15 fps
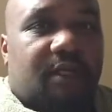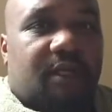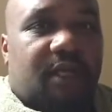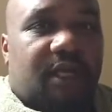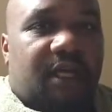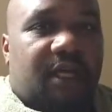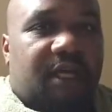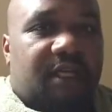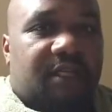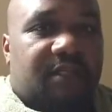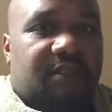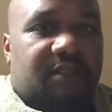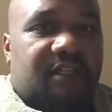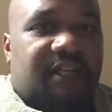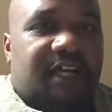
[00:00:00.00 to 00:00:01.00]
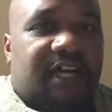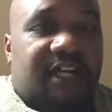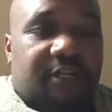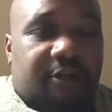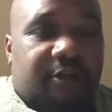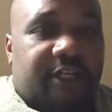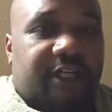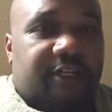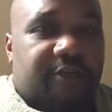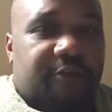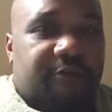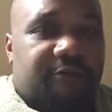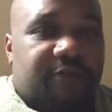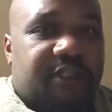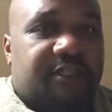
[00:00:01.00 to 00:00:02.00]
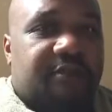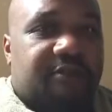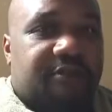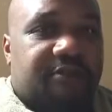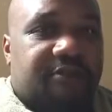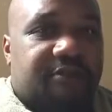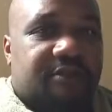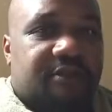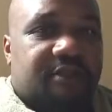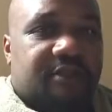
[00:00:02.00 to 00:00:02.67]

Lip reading: and conquering your fears